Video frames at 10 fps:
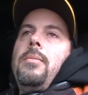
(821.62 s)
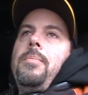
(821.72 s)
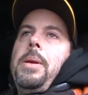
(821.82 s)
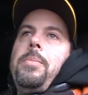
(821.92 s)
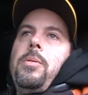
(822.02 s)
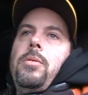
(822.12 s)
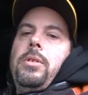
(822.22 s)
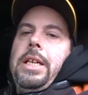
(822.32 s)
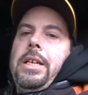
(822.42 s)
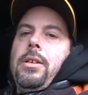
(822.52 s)
people
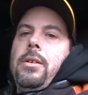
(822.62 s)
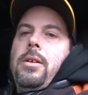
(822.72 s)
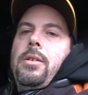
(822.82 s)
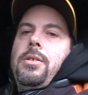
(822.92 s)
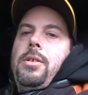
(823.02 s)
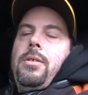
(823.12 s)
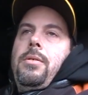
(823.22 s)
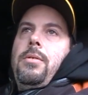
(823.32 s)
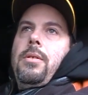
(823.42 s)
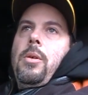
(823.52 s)
need to learn
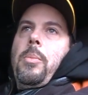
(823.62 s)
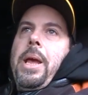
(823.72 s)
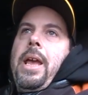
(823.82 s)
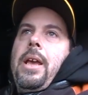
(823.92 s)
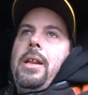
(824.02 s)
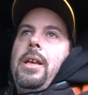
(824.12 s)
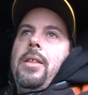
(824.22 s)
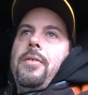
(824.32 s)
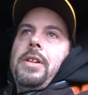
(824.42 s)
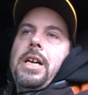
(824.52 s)
to obey any of
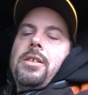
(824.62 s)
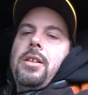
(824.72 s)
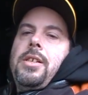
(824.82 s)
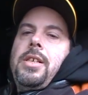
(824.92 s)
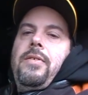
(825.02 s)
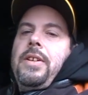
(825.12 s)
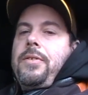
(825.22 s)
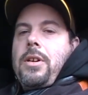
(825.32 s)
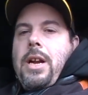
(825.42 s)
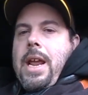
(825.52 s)
the flashing lights, even if
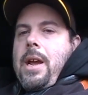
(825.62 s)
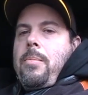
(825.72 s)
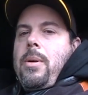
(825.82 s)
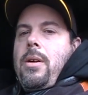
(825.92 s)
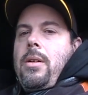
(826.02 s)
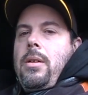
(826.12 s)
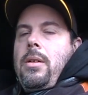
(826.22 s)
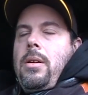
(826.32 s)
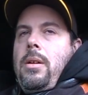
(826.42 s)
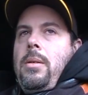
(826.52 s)
they're amber,
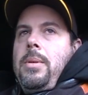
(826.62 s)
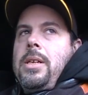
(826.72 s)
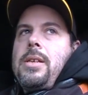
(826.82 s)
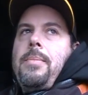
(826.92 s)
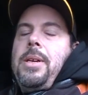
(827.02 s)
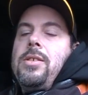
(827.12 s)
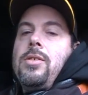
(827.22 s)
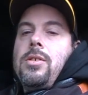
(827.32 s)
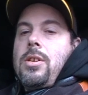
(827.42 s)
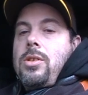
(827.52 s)
because that means
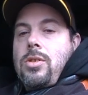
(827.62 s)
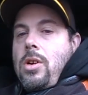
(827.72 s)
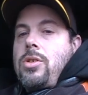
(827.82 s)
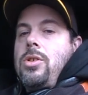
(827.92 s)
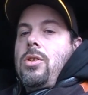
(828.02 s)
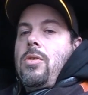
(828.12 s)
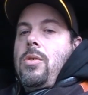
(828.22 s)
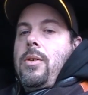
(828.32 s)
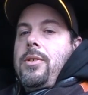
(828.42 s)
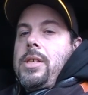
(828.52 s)
there's a construction
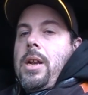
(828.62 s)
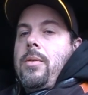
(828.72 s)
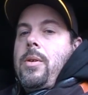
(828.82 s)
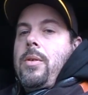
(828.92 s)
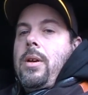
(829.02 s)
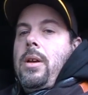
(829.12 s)
crew on the side of the road.